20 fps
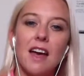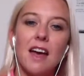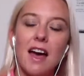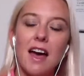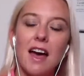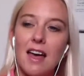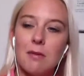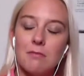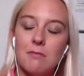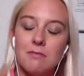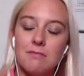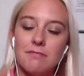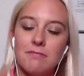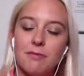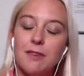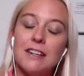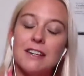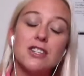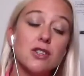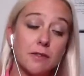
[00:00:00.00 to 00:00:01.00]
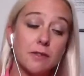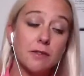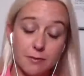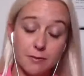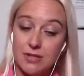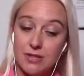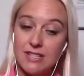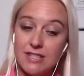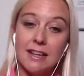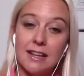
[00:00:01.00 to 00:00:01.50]
Um, finish off the
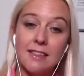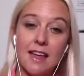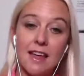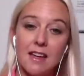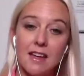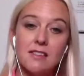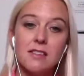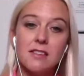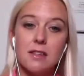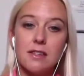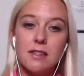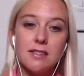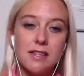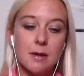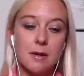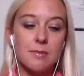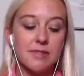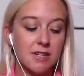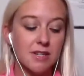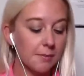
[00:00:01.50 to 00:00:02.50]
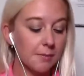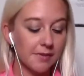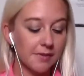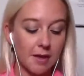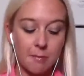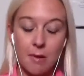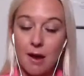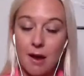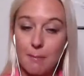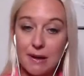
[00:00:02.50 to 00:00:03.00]
routine there. So the same steps,
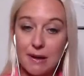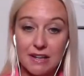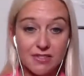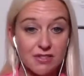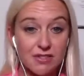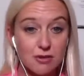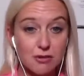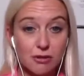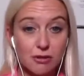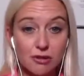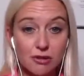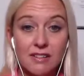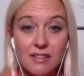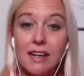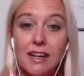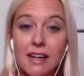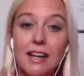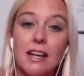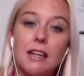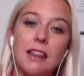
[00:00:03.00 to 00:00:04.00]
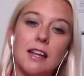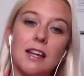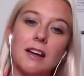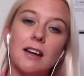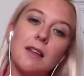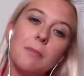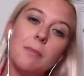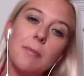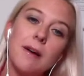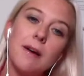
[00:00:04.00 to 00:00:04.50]
that might be a story, a
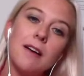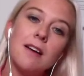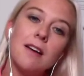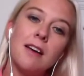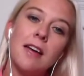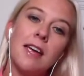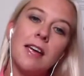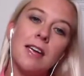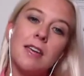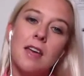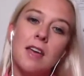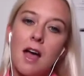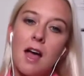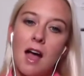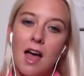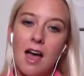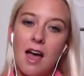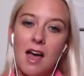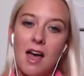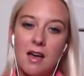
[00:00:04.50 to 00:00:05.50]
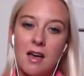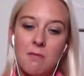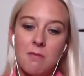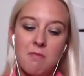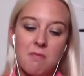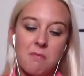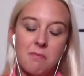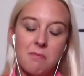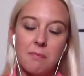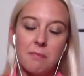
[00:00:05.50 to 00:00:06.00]
lullaby,
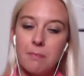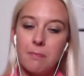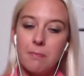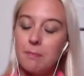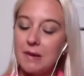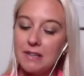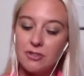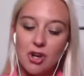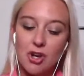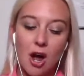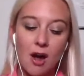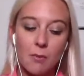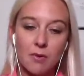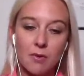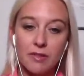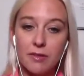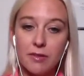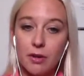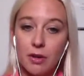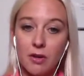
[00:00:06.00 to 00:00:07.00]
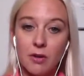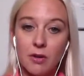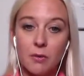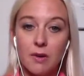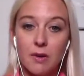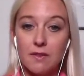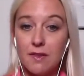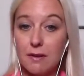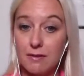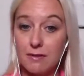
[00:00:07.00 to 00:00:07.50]
um, bit of time with you.
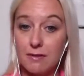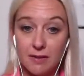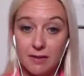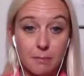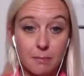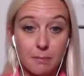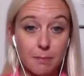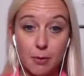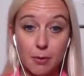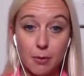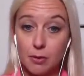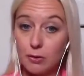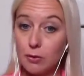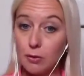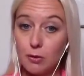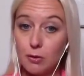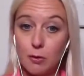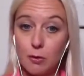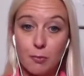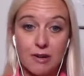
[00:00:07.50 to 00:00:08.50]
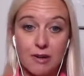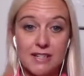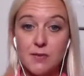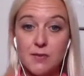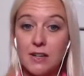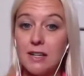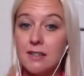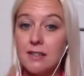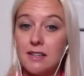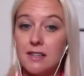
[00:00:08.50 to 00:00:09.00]
If there is a bottle or a
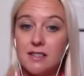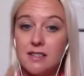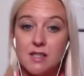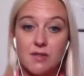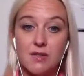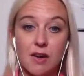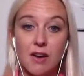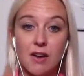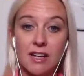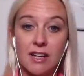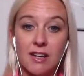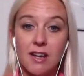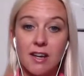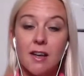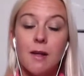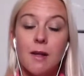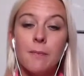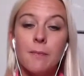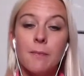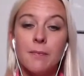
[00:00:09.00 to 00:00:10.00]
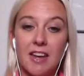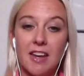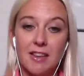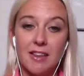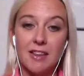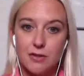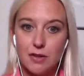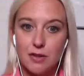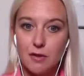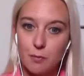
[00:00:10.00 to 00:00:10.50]
breastfeed, that's fine. Take
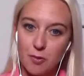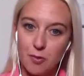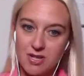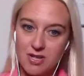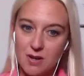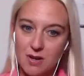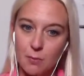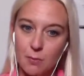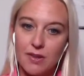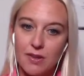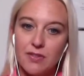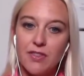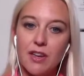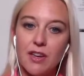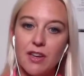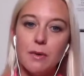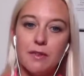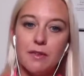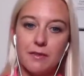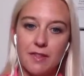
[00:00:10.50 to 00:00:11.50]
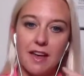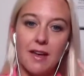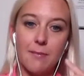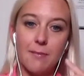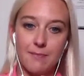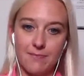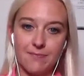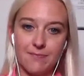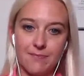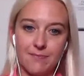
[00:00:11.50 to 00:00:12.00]
the toothbrush in with you if they're
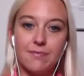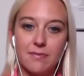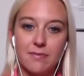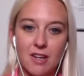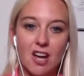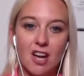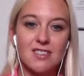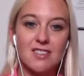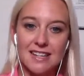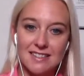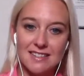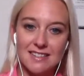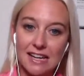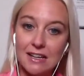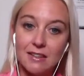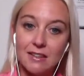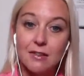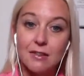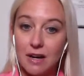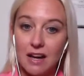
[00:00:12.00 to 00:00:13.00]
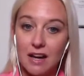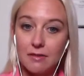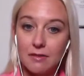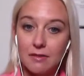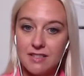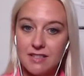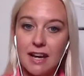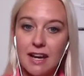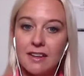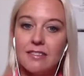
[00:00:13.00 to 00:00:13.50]
cutting teeth or have
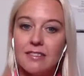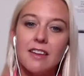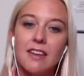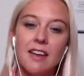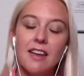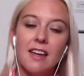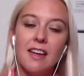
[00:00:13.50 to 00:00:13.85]
teeth.